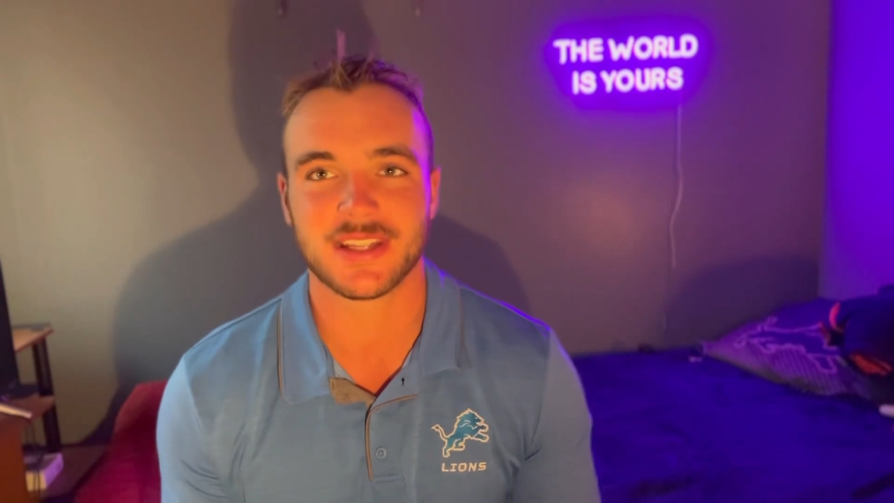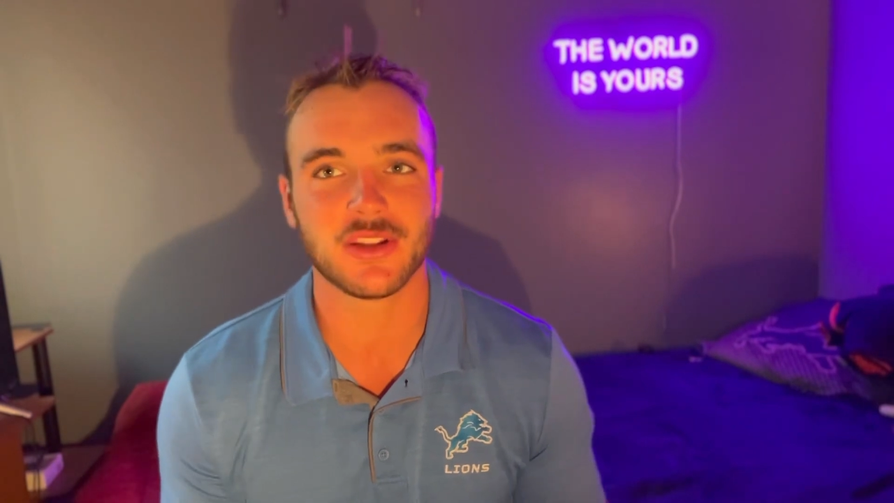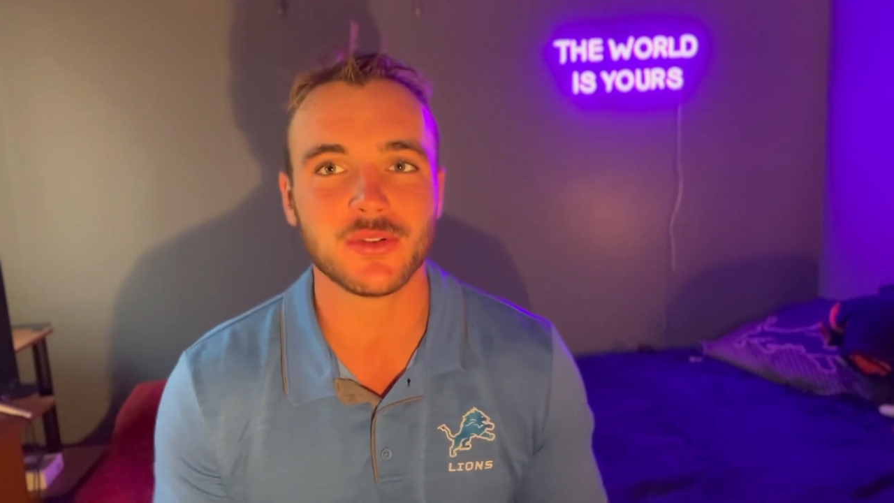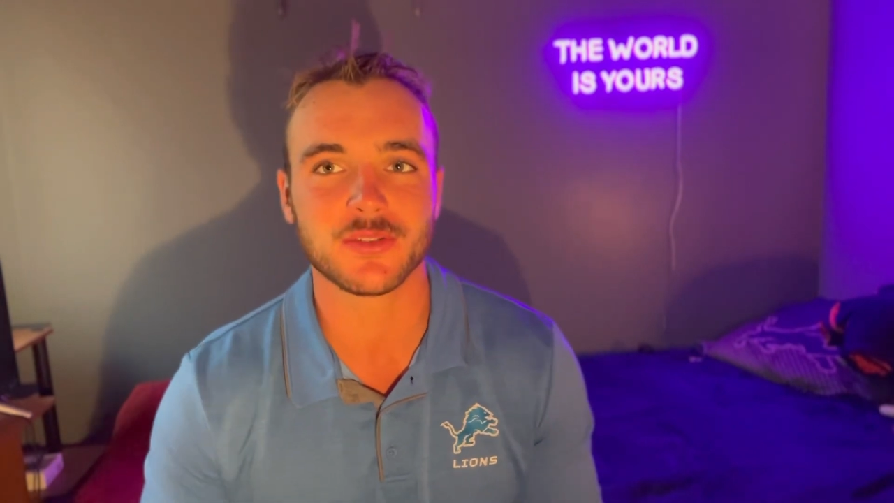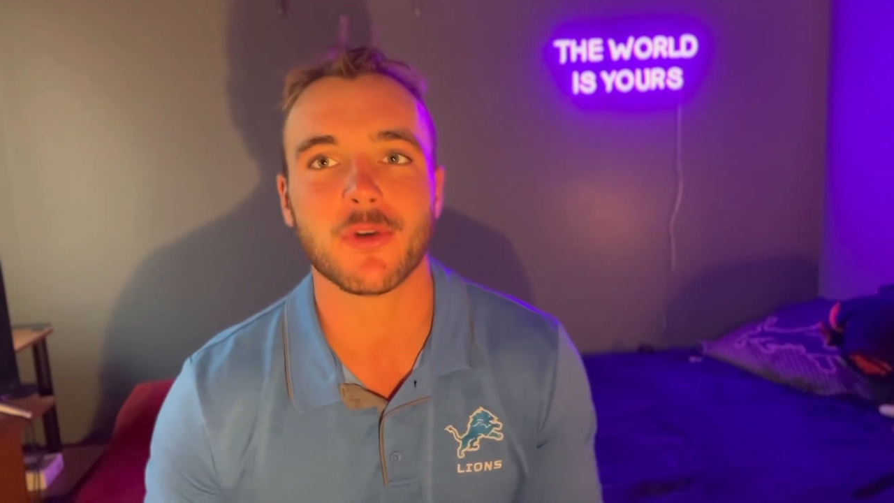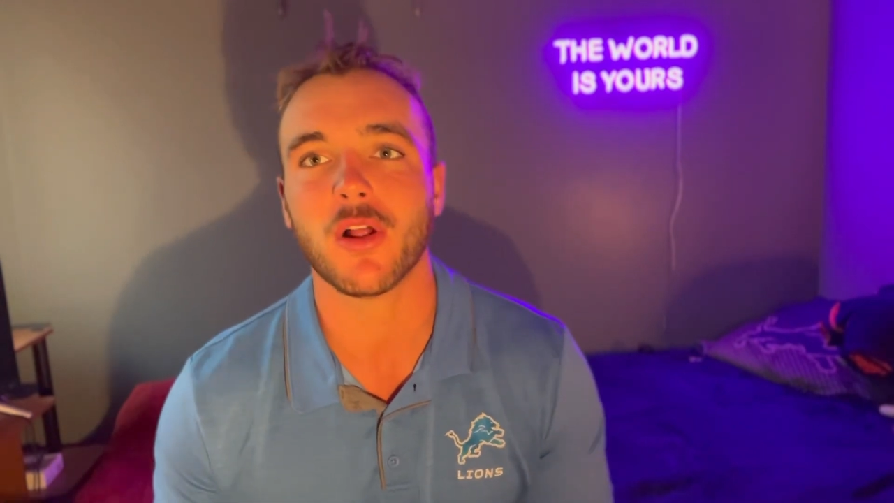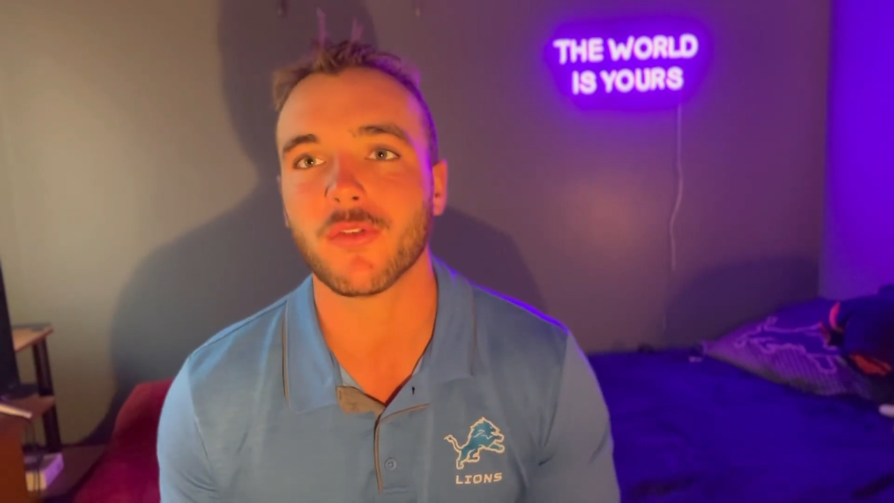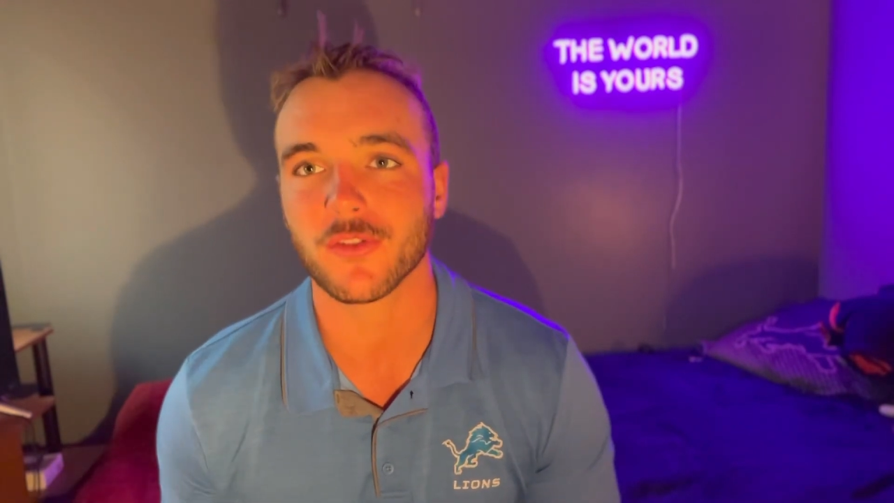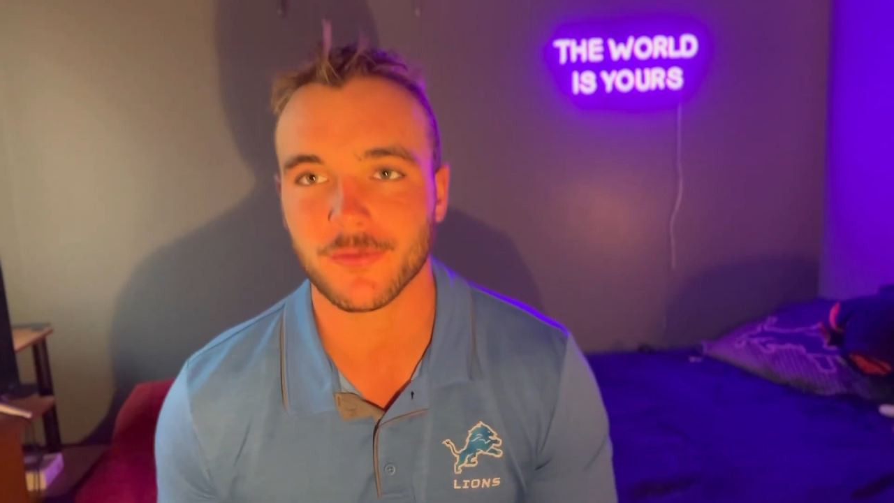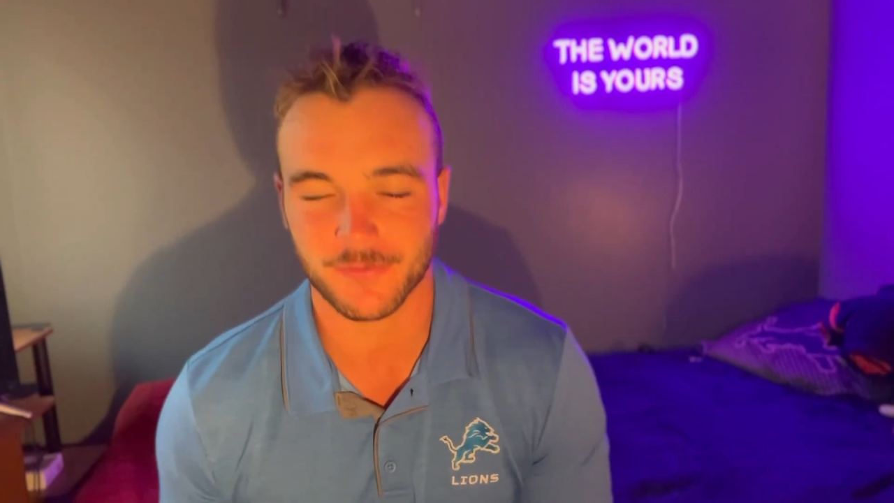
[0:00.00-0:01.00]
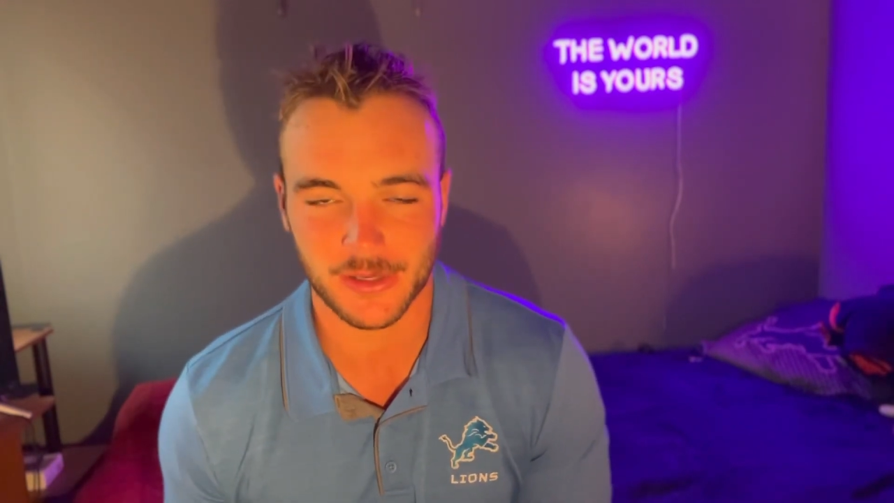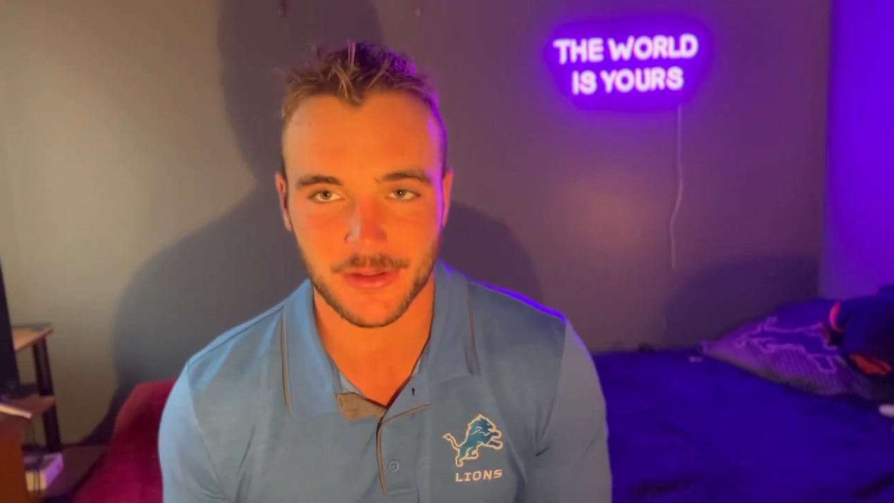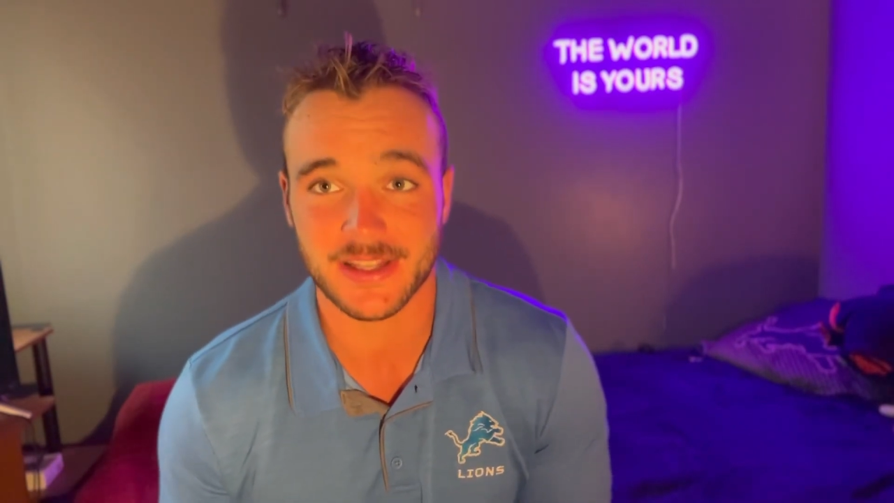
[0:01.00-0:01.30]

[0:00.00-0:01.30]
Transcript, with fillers: they use him all over the field.